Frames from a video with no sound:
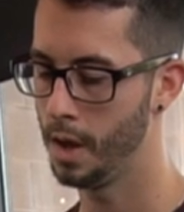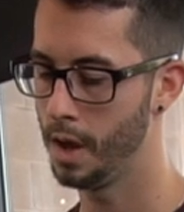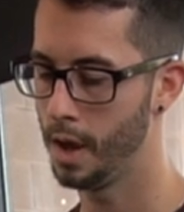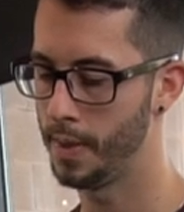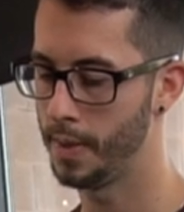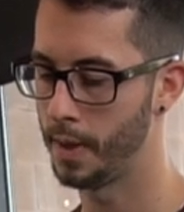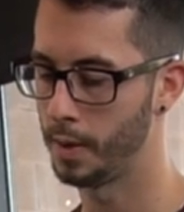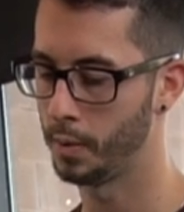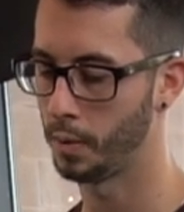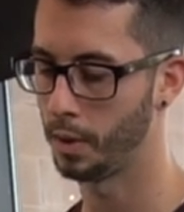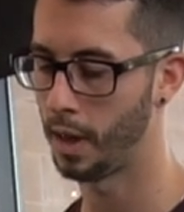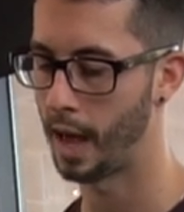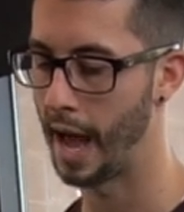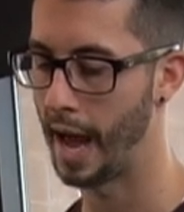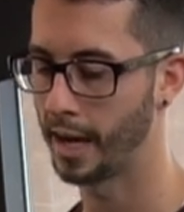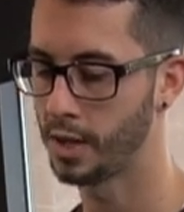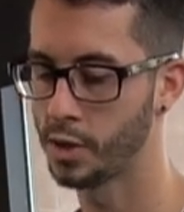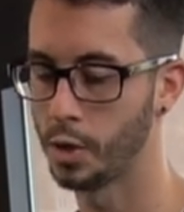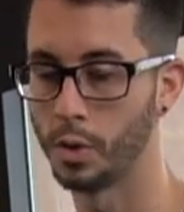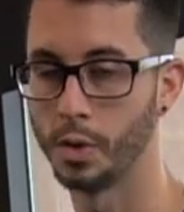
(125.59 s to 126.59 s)
and then
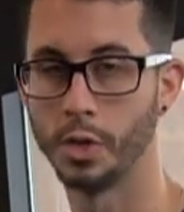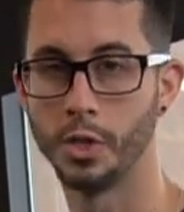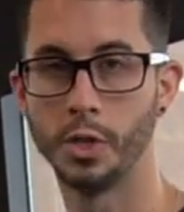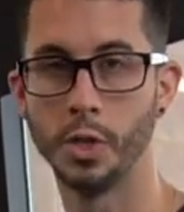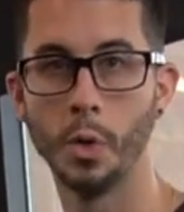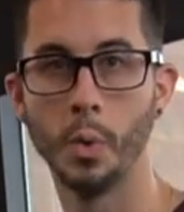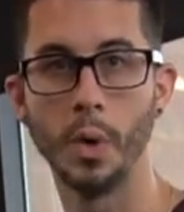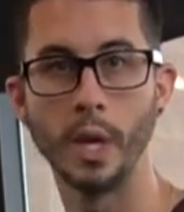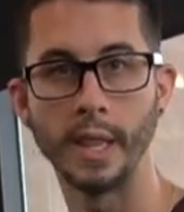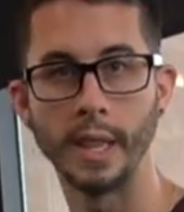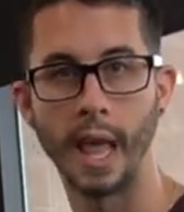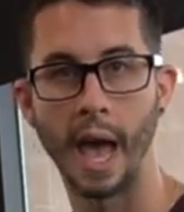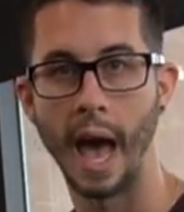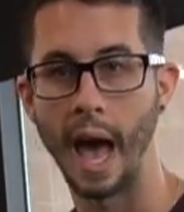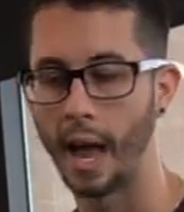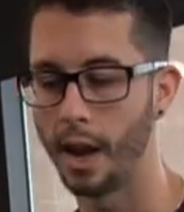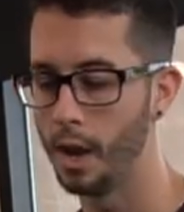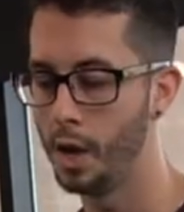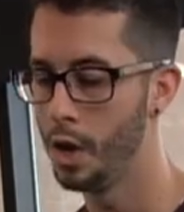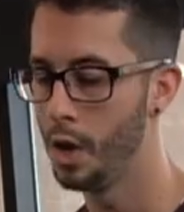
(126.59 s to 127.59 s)
relax. So in doing
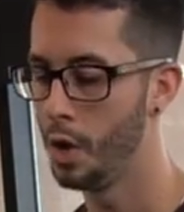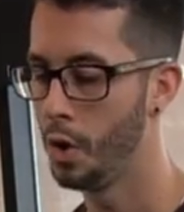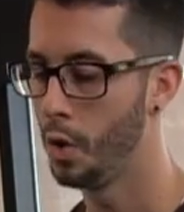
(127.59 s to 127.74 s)
that,